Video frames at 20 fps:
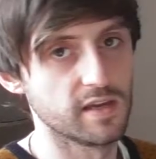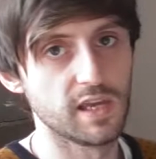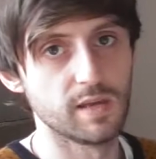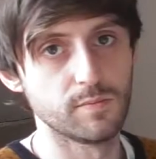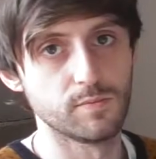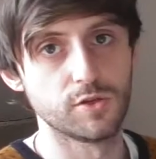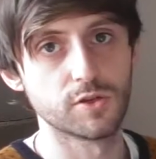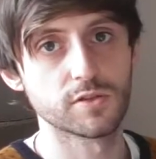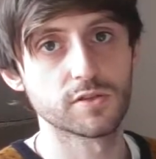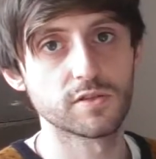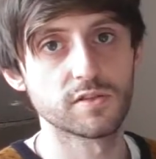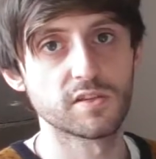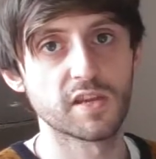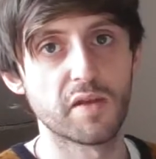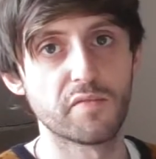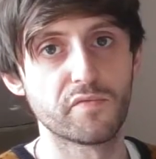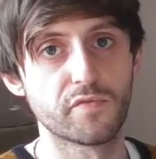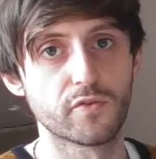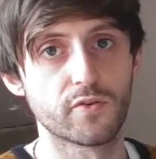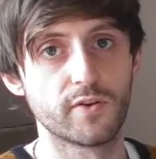came just in
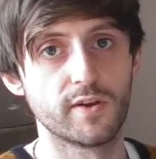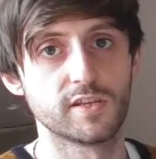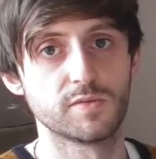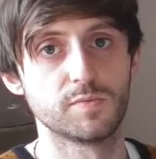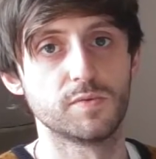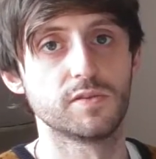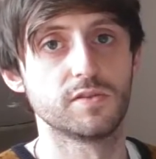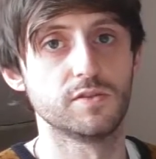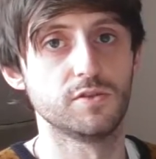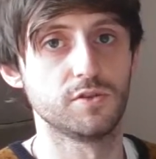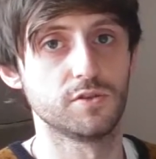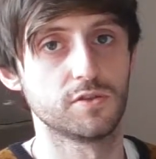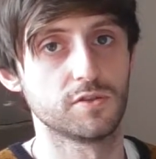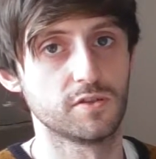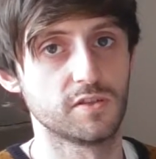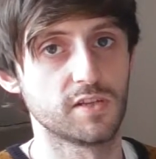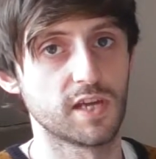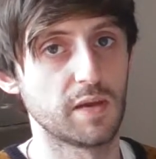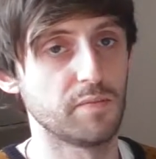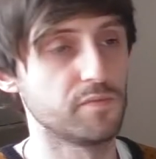time for Christmas and just
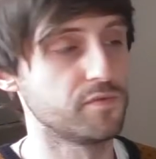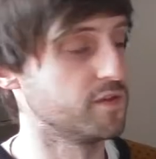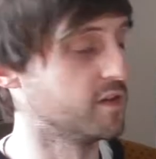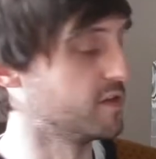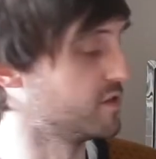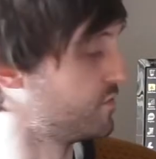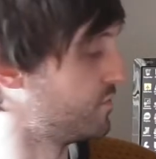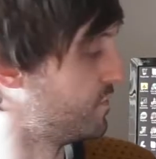in time for this